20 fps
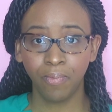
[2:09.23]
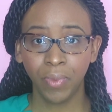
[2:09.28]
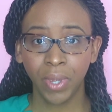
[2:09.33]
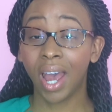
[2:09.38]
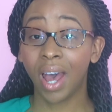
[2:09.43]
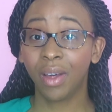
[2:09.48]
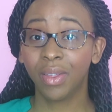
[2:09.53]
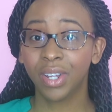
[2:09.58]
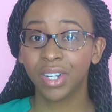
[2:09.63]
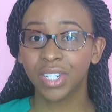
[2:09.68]

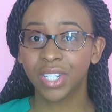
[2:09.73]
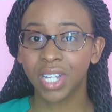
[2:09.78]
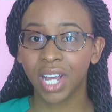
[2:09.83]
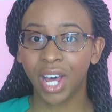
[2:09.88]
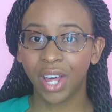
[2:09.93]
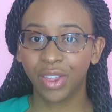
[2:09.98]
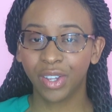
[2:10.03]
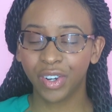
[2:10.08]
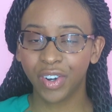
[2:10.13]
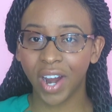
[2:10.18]
Now there's
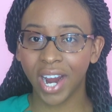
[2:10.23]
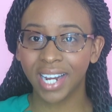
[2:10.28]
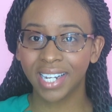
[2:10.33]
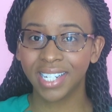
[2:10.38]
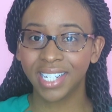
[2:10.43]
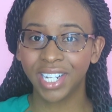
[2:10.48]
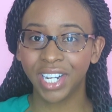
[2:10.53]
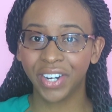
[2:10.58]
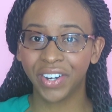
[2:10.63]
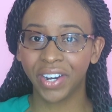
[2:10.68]
other
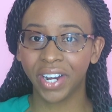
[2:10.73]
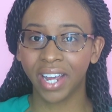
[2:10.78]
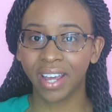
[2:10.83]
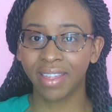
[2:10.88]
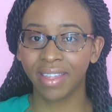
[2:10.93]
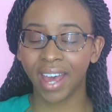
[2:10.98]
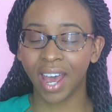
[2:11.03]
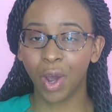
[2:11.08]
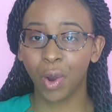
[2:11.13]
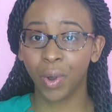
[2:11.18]

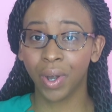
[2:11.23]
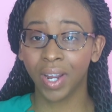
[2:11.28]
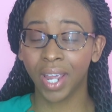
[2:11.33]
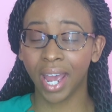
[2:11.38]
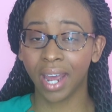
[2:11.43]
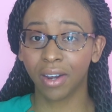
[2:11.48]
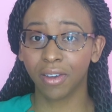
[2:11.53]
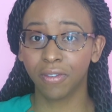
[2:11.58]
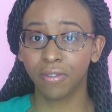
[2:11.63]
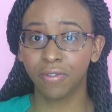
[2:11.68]
criteria that
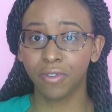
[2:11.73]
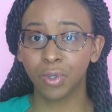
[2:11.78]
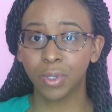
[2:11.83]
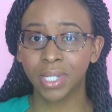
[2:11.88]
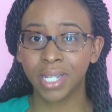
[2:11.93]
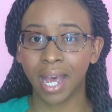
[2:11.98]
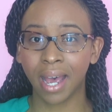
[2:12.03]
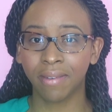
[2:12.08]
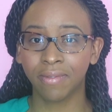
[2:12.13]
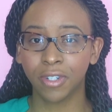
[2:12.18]
organic
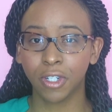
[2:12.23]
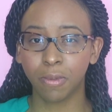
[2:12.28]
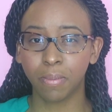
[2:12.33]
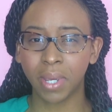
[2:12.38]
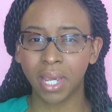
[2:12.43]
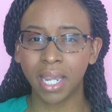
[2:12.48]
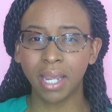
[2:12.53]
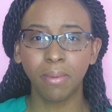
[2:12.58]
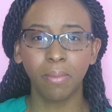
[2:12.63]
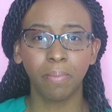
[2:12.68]
foods have to
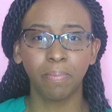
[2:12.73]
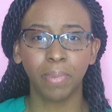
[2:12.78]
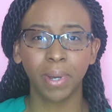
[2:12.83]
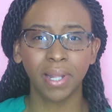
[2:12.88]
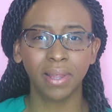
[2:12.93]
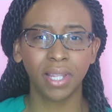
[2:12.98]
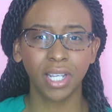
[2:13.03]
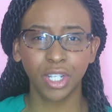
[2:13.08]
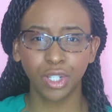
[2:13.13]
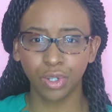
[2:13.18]
meet,
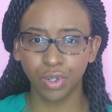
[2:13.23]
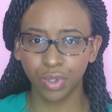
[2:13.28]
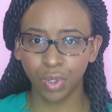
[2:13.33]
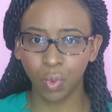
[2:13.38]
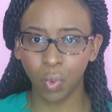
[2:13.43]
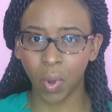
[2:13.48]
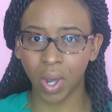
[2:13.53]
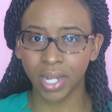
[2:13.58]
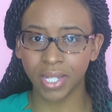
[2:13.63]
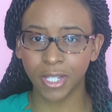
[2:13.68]
but these are
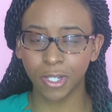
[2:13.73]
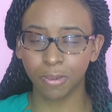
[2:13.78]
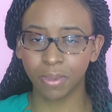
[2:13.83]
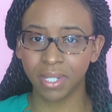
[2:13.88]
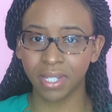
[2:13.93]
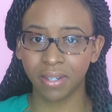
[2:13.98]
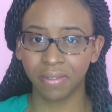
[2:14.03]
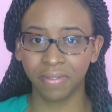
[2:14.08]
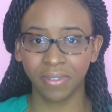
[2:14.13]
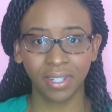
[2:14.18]
the ones
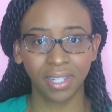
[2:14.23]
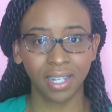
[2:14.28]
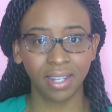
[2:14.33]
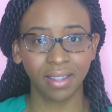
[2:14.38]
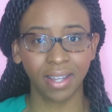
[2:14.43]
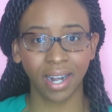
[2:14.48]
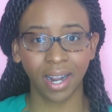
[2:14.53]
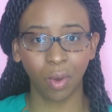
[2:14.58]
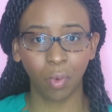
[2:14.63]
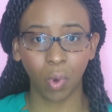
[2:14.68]

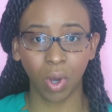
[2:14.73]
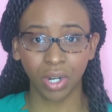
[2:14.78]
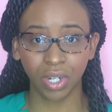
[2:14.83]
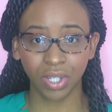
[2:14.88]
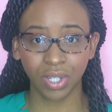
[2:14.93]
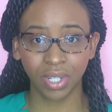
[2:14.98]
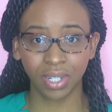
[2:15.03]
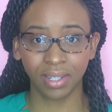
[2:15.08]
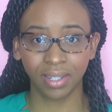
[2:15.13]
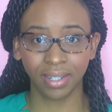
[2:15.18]
specifically that I
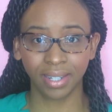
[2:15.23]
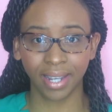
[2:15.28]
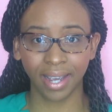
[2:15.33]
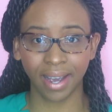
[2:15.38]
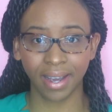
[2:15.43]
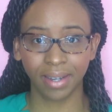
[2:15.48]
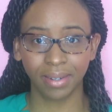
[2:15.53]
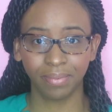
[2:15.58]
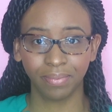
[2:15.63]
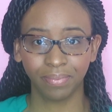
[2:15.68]
wanted to look
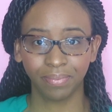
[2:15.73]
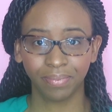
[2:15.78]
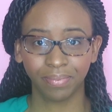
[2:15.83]
at.